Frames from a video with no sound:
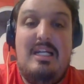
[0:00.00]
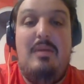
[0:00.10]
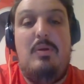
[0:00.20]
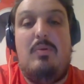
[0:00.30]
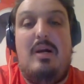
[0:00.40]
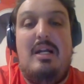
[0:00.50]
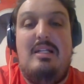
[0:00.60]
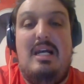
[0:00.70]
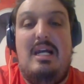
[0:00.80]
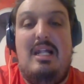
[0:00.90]
Keep your ride
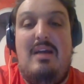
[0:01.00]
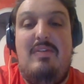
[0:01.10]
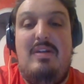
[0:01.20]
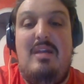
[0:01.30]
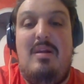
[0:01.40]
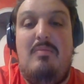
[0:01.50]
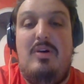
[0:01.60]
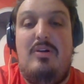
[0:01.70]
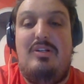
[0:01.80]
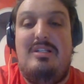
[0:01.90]
or die alive at ebay
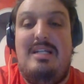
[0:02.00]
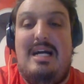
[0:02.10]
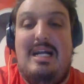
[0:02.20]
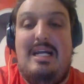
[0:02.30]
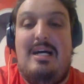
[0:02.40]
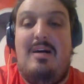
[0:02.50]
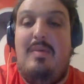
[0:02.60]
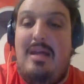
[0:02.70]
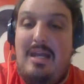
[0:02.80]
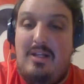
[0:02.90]
motors dot
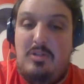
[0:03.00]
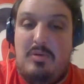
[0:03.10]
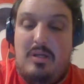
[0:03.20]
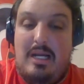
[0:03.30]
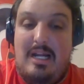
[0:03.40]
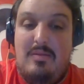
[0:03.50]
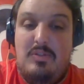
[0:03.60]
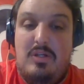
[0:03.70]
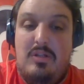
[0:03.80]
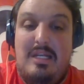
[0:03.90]
com. Eligible
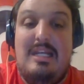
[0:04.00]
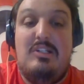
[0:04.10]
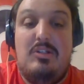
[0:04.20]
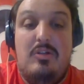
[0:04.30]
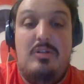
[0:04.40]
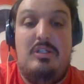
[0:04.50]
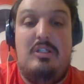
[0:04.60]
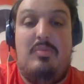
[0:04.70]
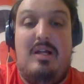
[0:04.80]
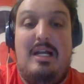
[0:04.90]
items only.
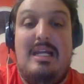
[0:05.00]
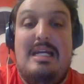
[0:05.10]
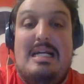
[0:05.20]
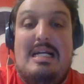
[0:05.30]
Exclusions apply.